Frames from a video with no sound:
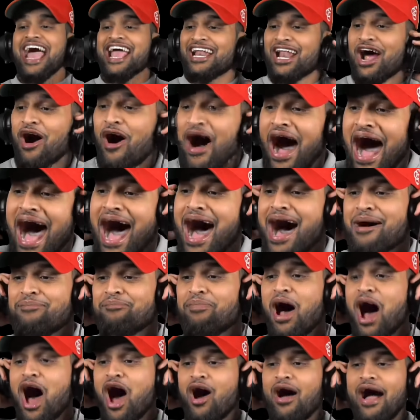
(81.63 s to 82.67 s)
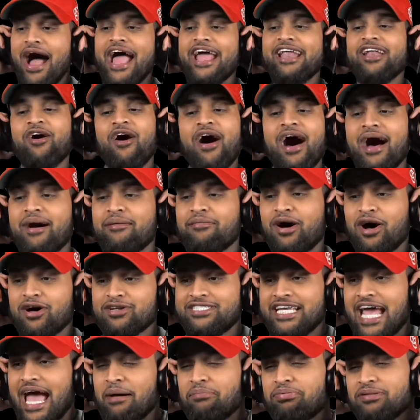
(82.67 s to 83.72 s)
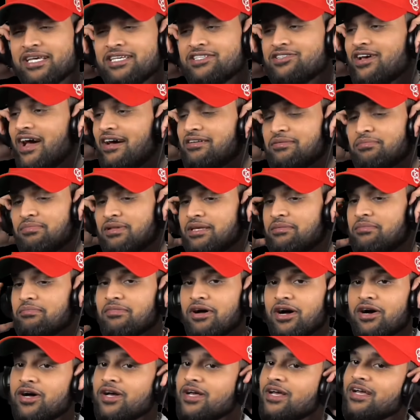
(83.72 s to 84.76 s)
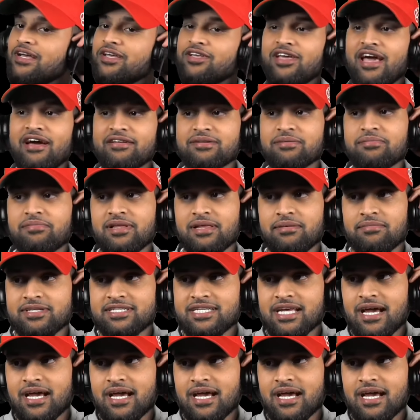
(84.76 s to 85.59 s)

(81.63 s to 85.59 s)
Bro, I know. Bro, chat, please, you have to believe me, bro. You have to believe me, chat.